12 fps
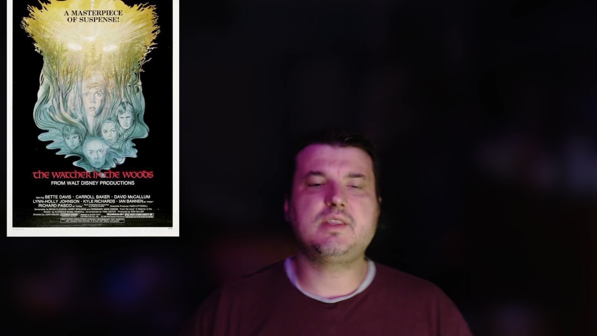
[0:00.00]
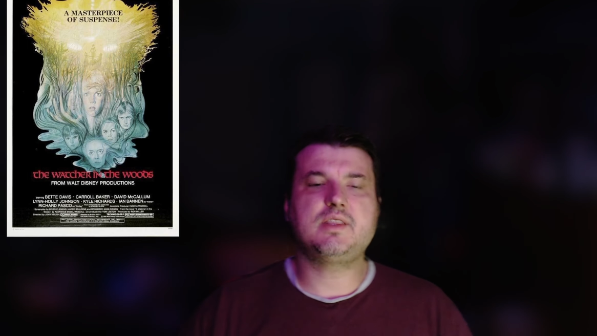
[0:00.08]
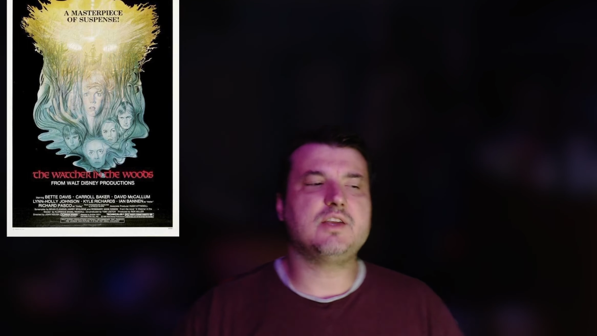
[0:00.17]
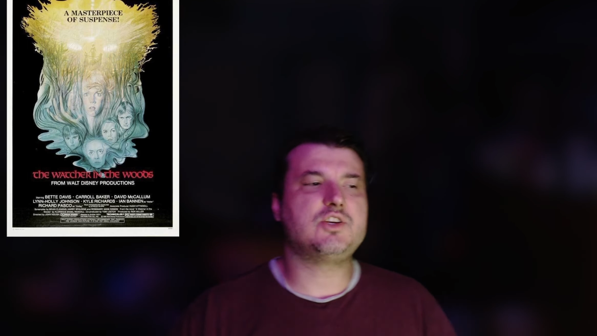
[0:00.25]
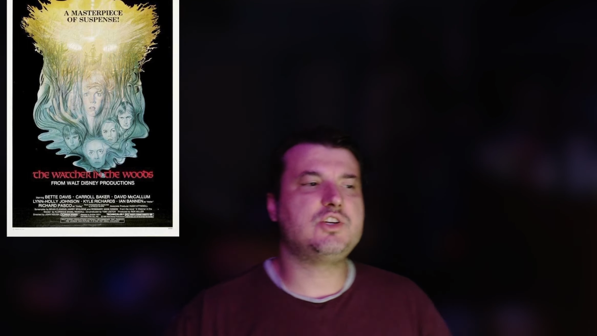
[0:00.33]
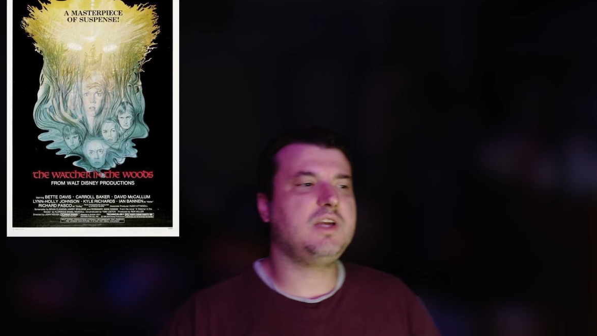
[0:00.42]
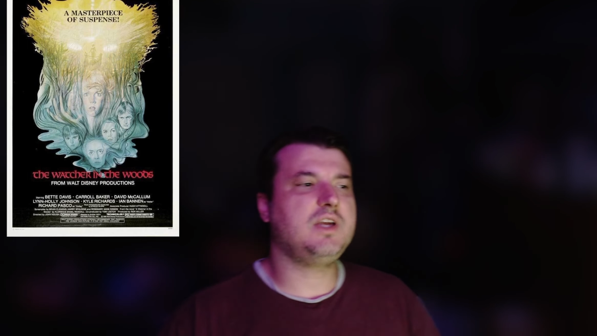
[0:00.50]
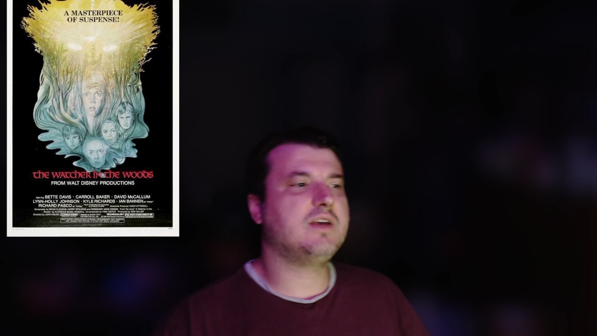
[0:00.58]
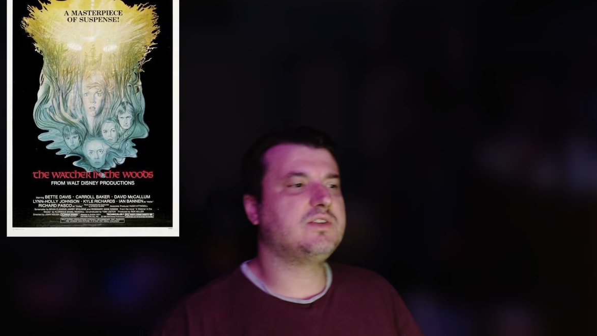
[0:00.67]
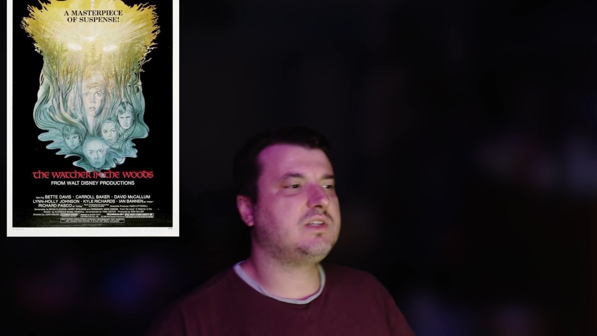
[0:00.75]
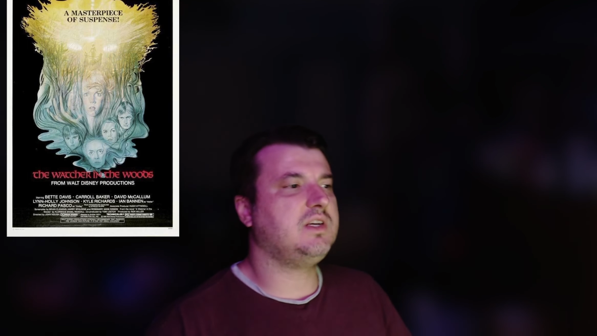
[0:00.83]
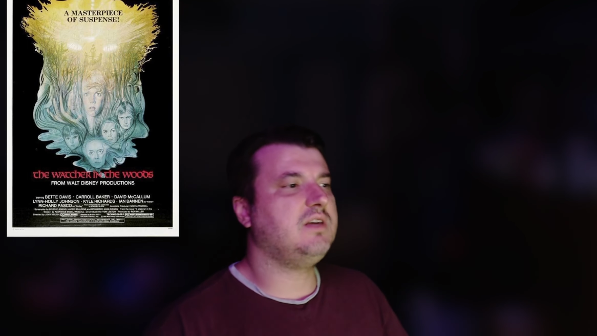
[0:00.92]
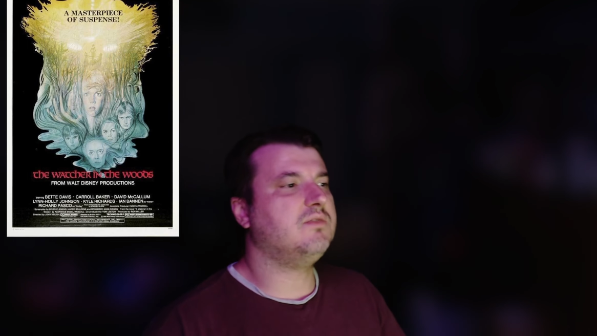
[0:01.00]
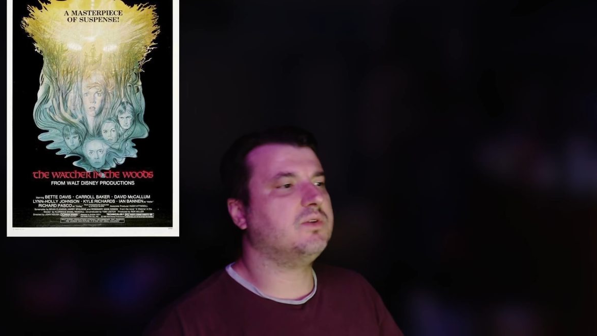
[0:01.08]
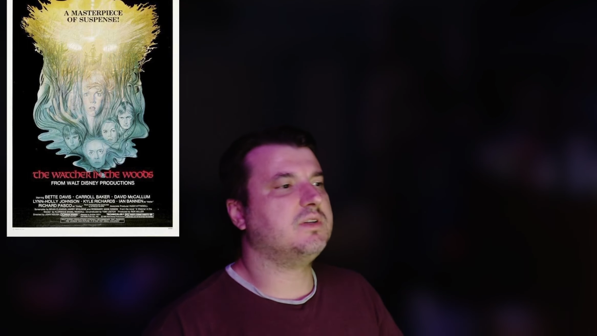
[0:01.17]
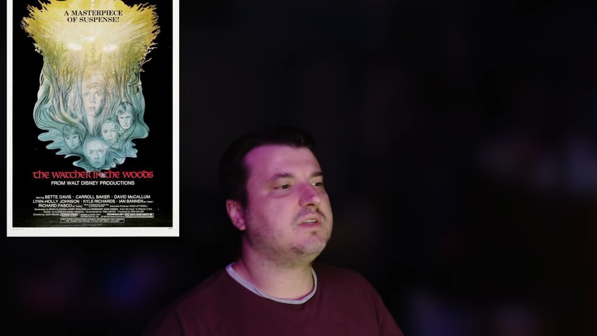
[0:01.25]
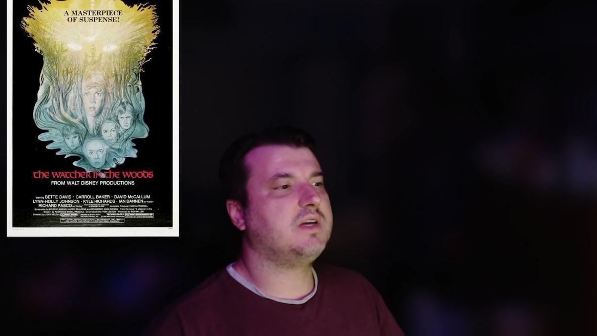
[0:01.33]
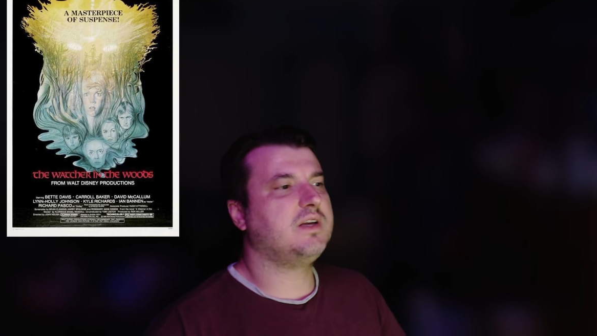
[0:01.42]
that she has evil
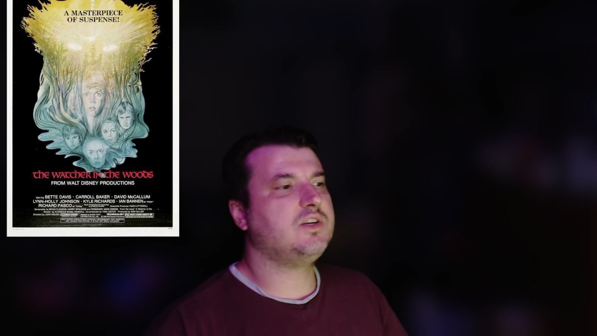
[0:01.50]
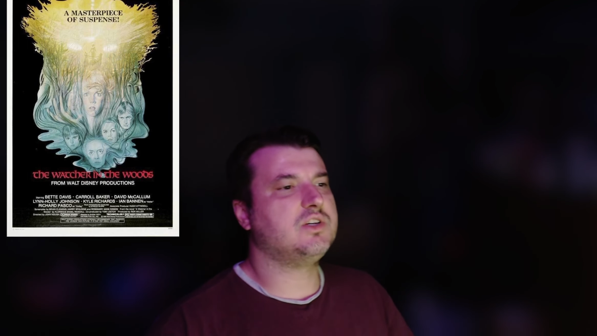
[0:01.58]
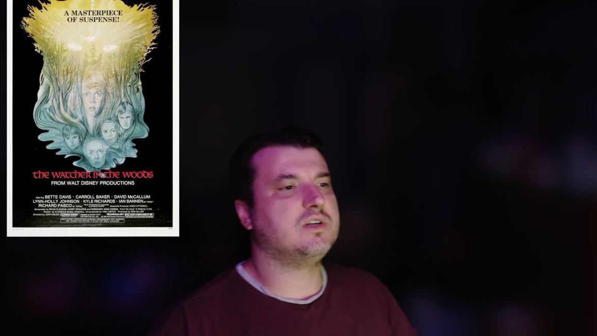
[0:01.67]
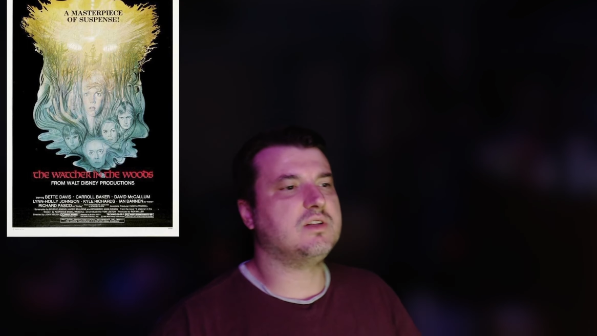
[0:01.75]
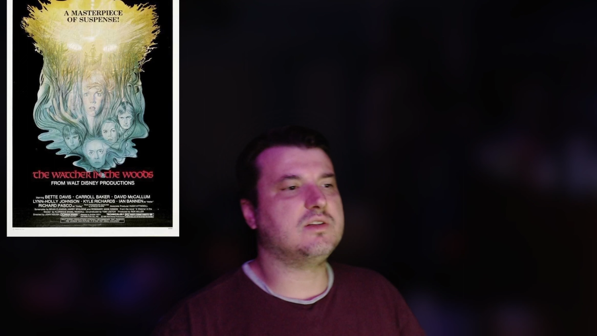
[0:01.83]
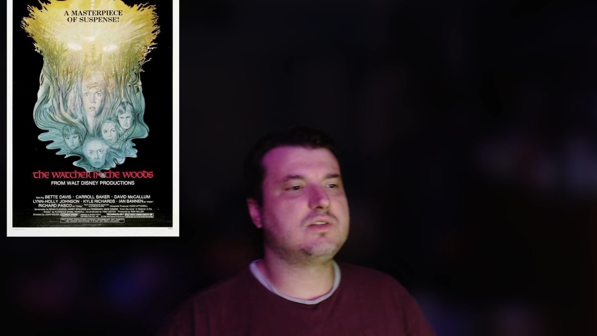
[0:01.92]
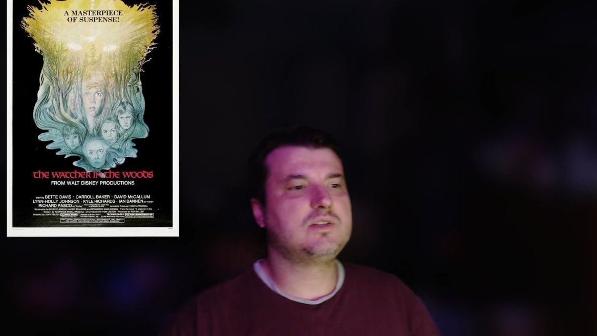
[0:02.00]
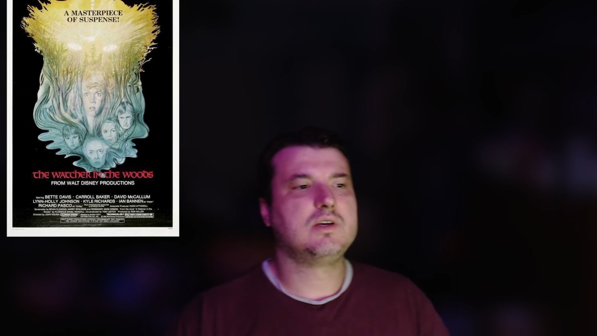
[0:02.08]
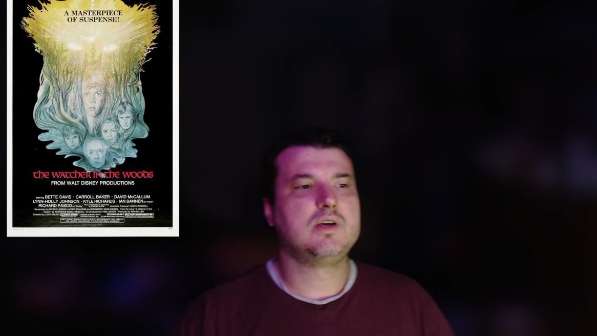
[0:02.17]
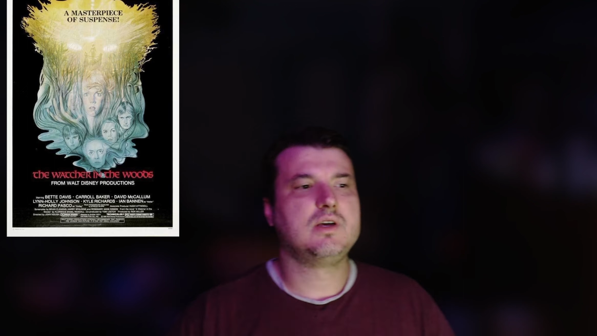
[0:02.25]
intentions.